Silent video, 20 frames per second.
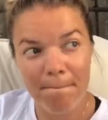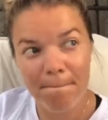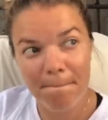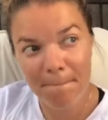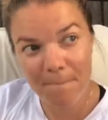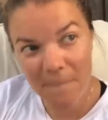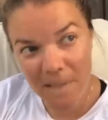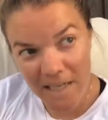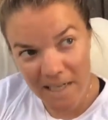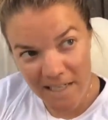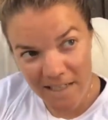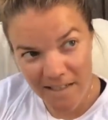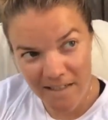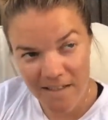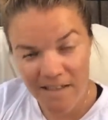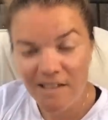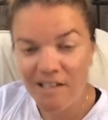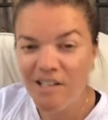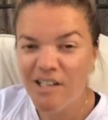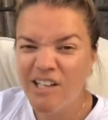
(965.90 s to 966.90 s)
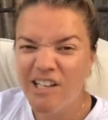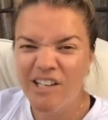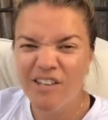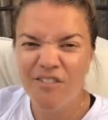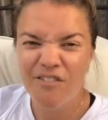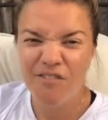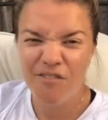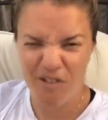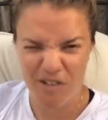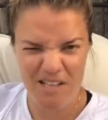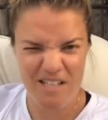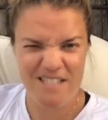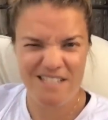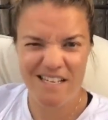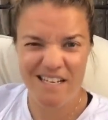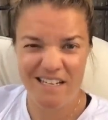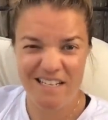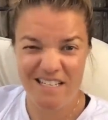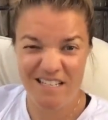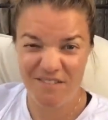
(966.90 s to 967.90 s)
but for this
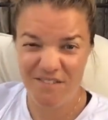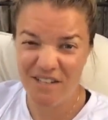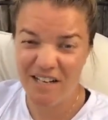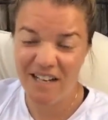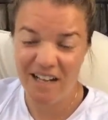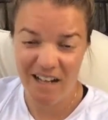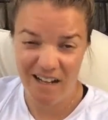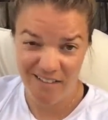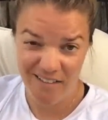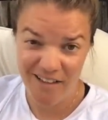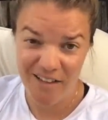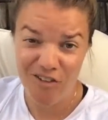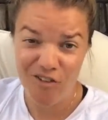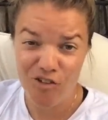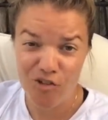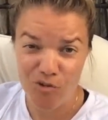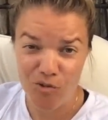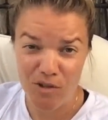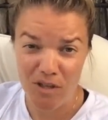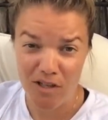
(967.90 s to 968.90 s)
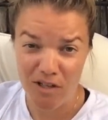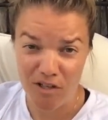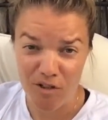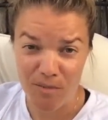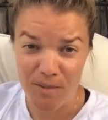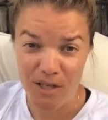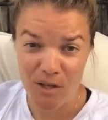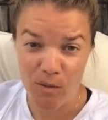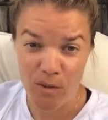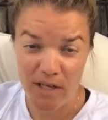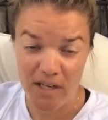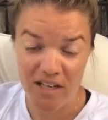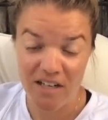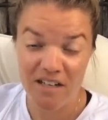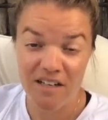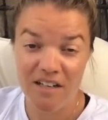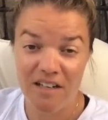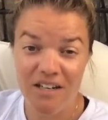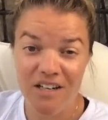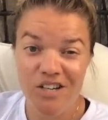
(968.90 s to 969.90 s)
activity, I'll let you do it a little bit quicker.
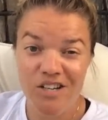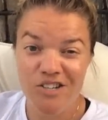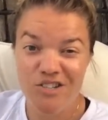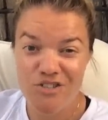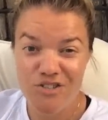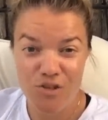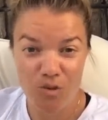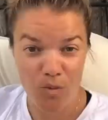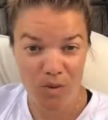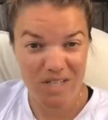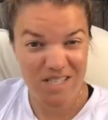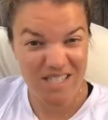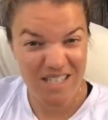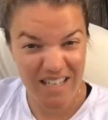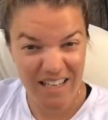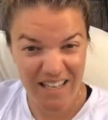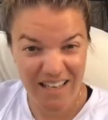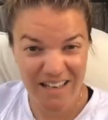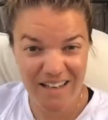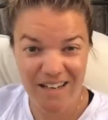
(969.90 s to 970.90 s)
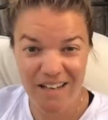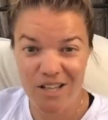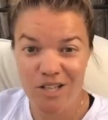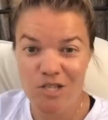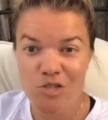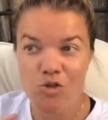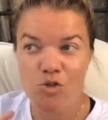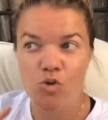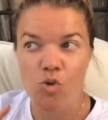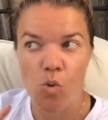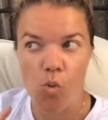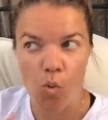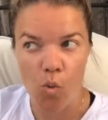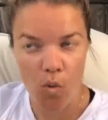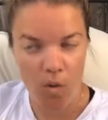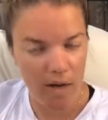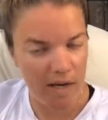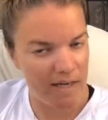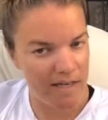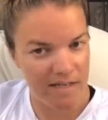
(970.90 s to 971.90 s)
So once again,
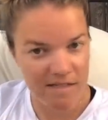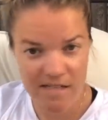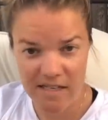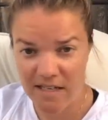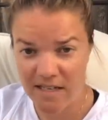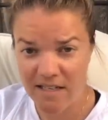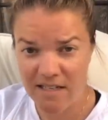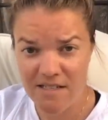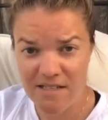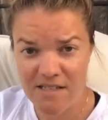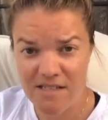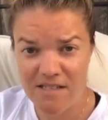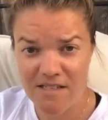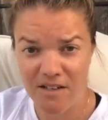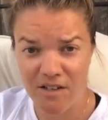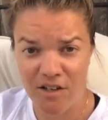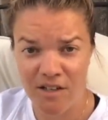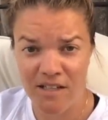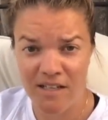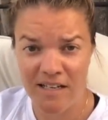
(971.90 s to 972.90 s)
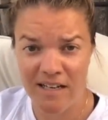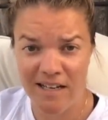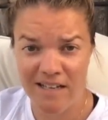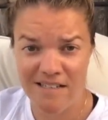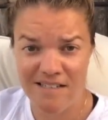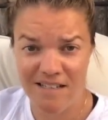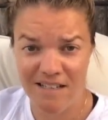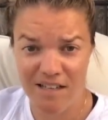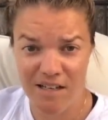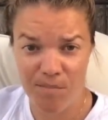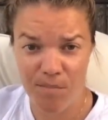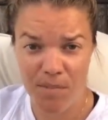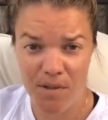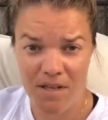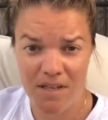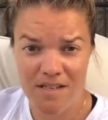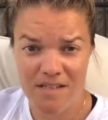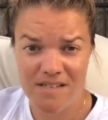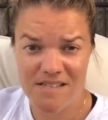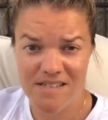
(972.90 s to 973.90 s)
20 seconds on the next clip,
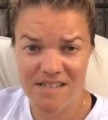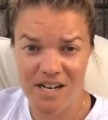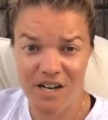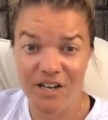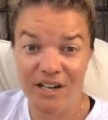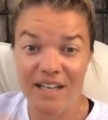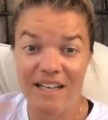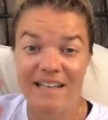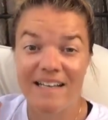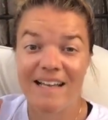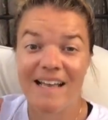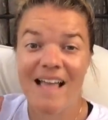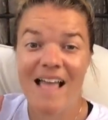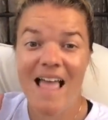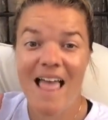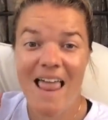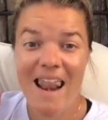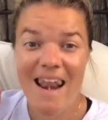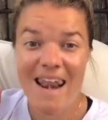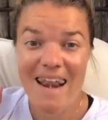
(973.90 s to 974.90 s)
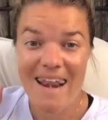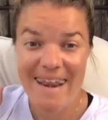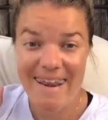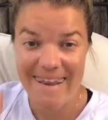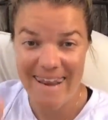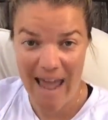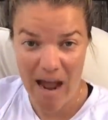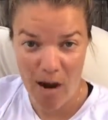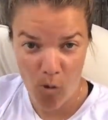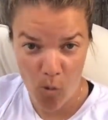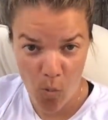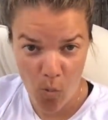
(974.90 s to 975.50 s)
starting now.